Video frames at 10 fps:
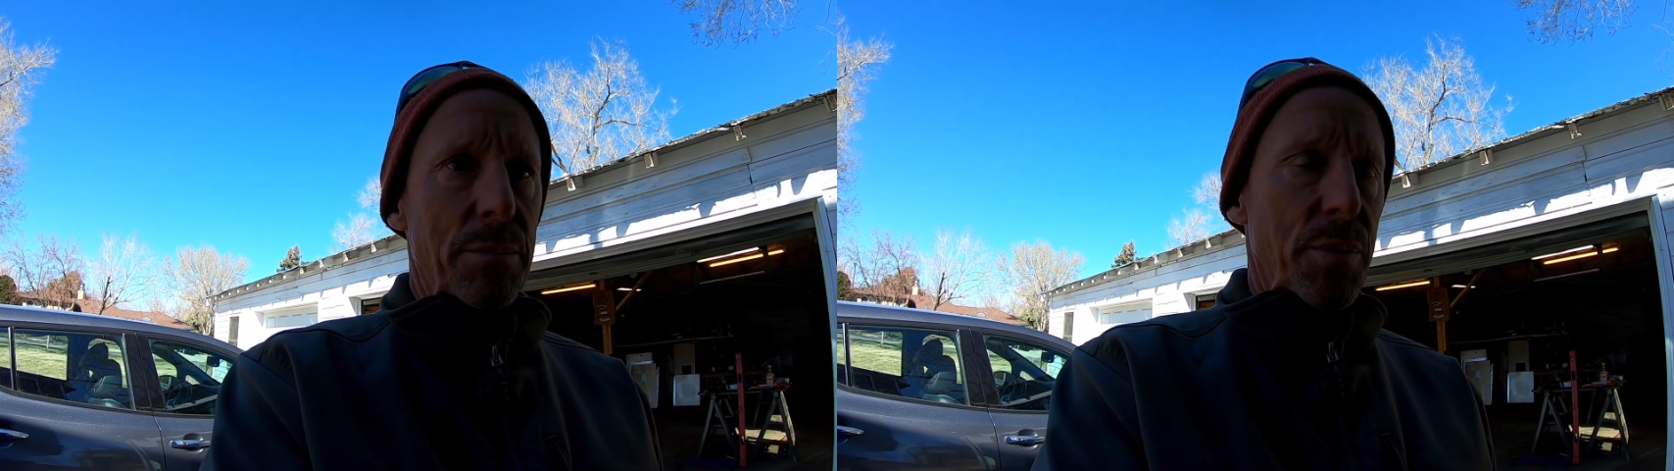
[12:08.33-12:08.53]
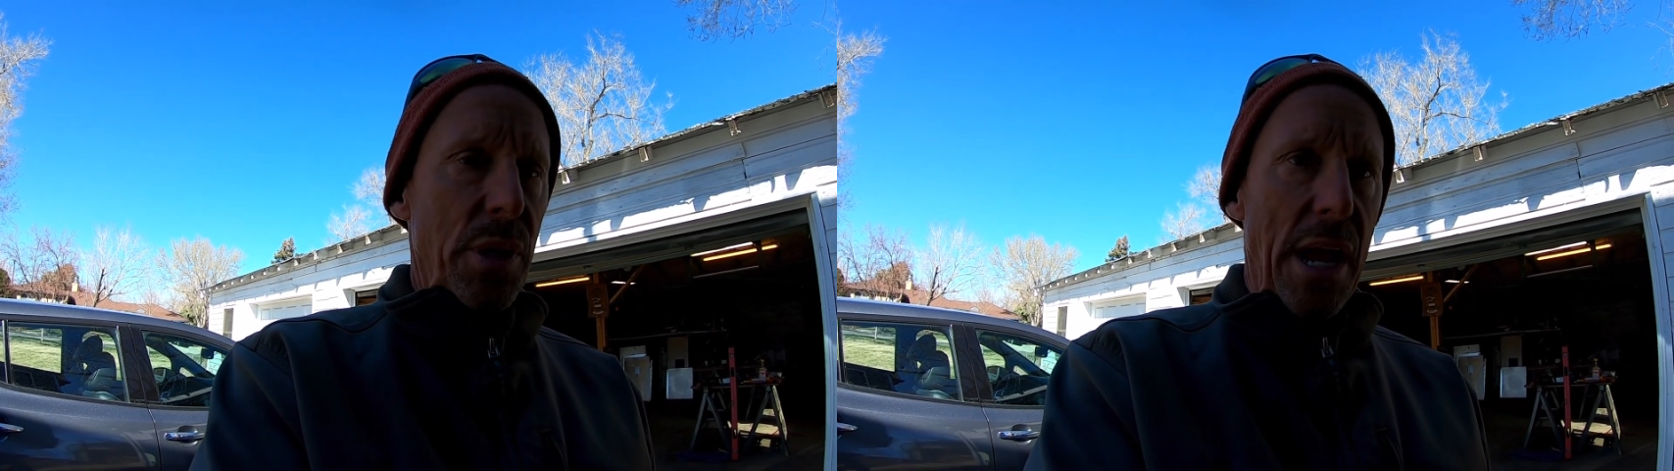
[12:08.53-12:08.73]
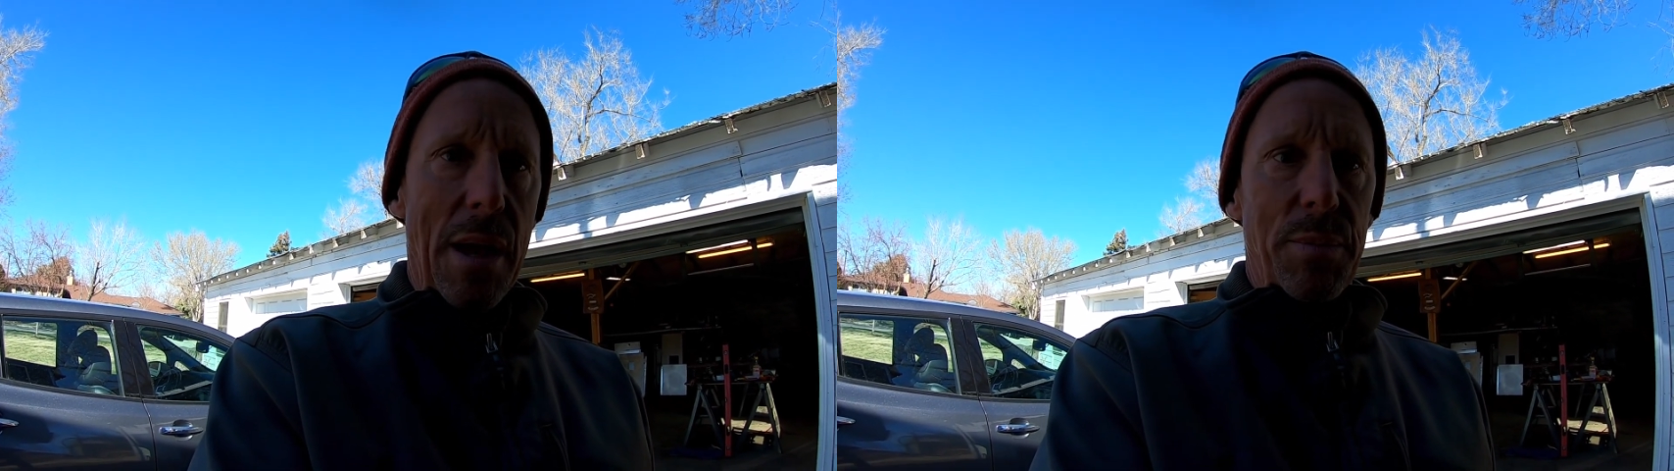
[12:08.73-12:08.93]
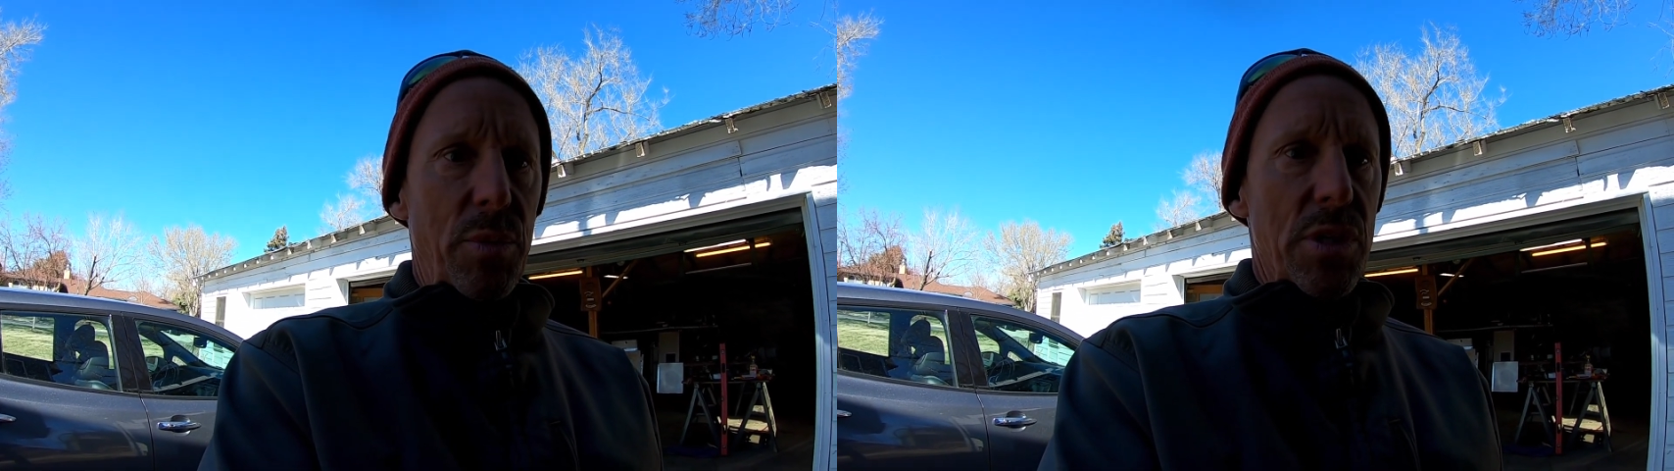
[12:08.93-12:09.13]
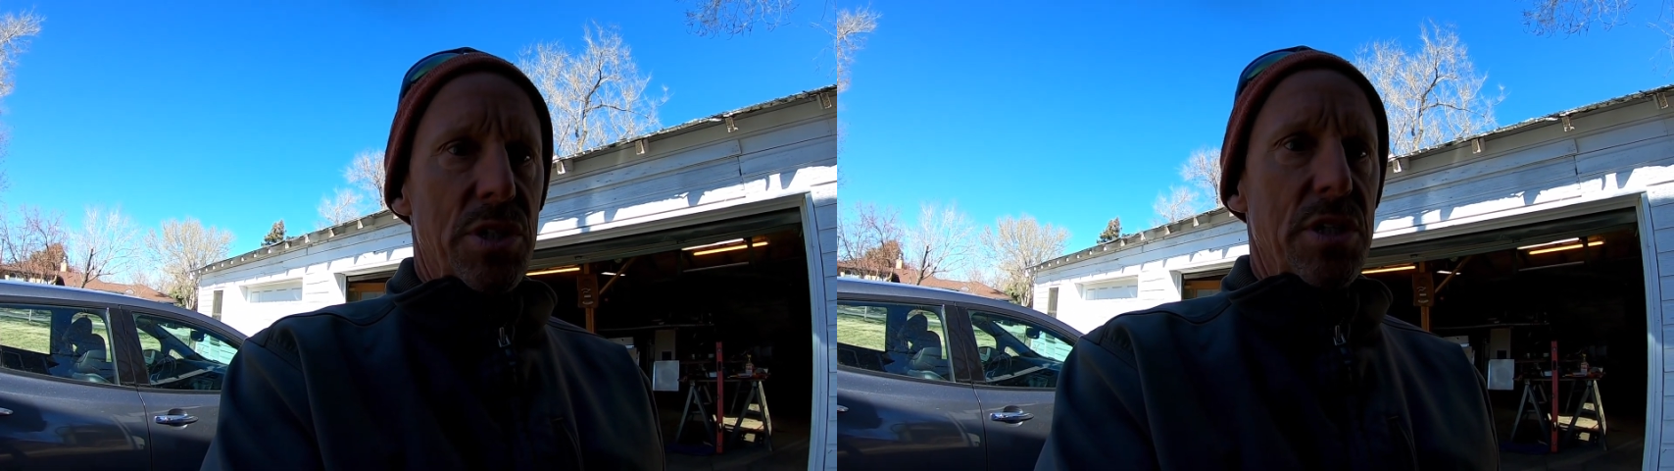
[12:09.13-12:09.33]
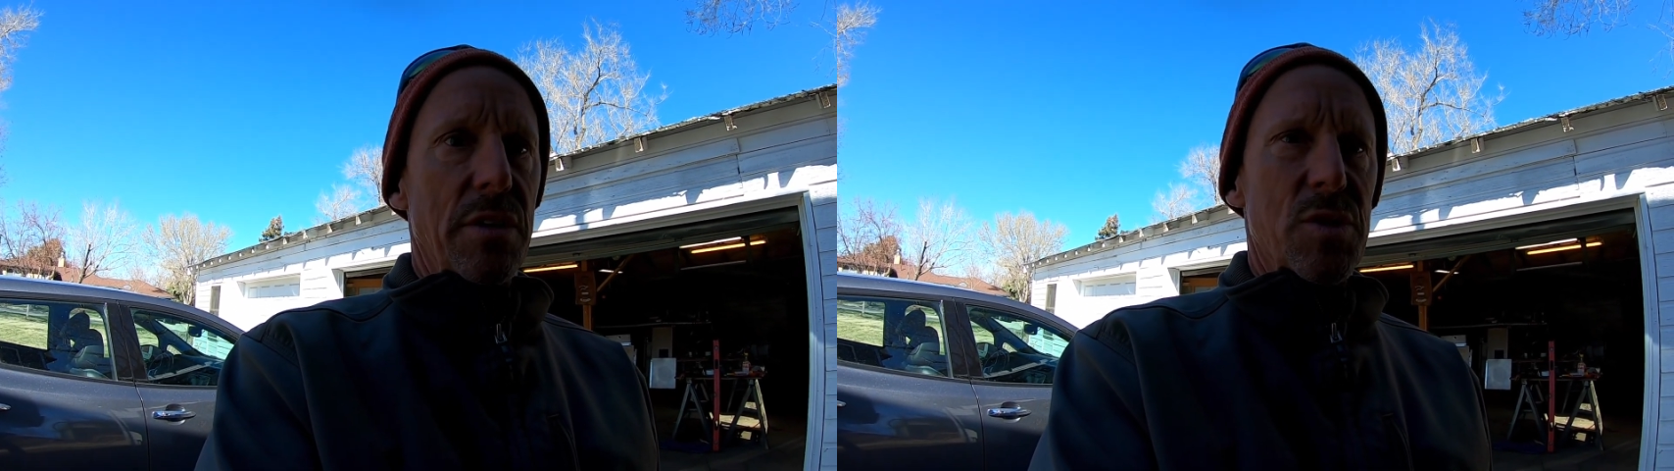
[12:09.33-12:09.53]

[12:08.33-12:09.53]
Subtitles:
pretty happy with this stuff,